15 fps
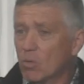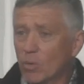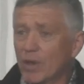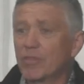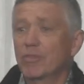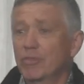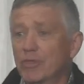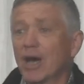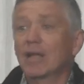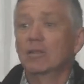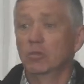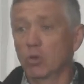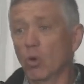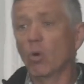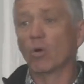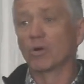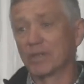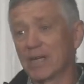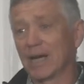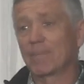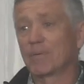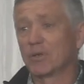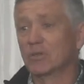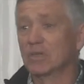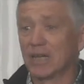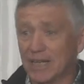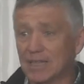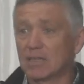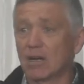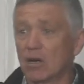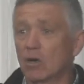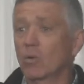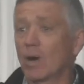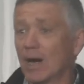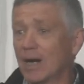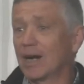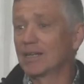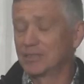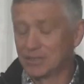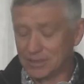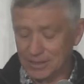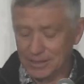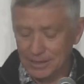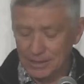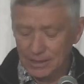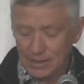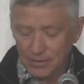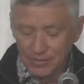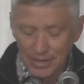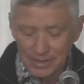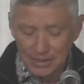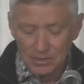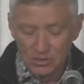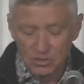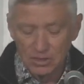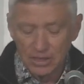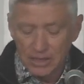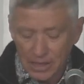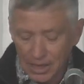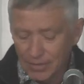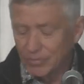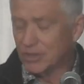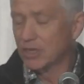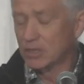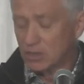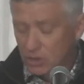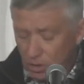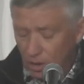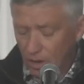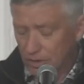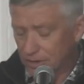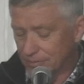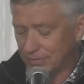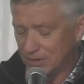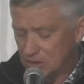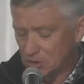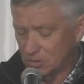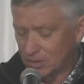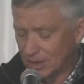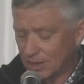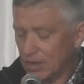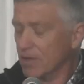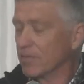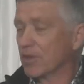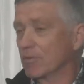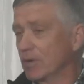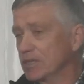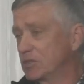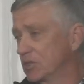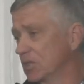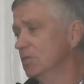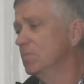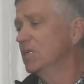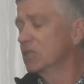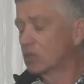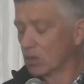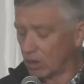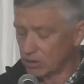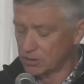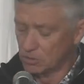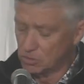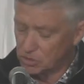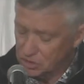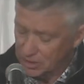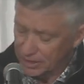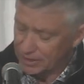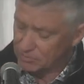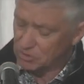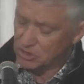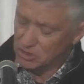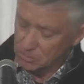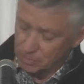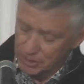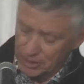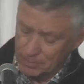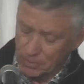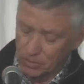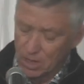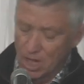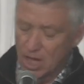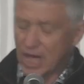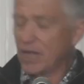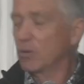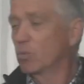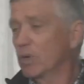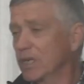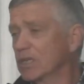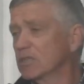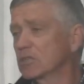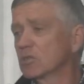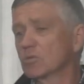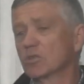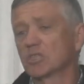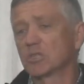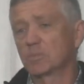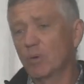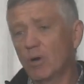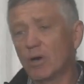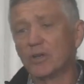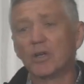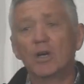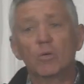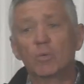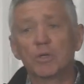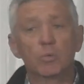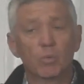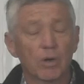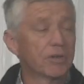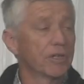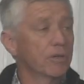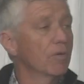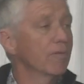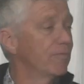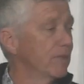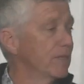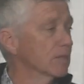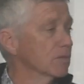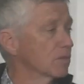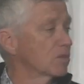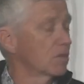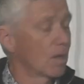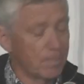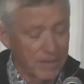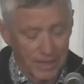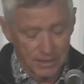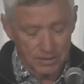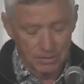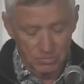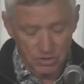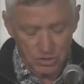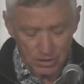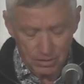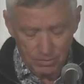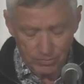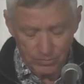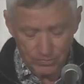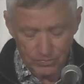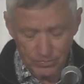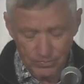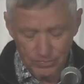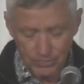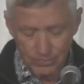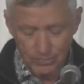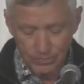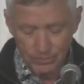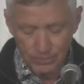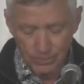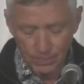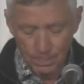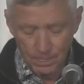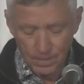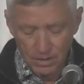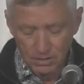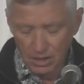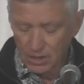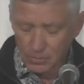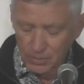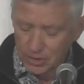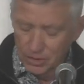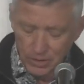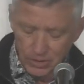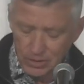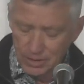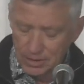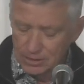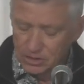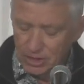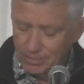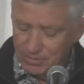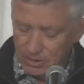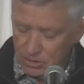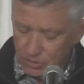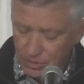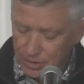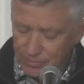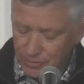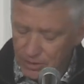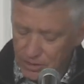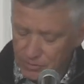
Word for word: with the Lord, capital L O R D, that is the covenant God of Israel, the redeeming God who saves his people, and we are to respond with what he reveals about himself. Like we heard in chapter 3, verse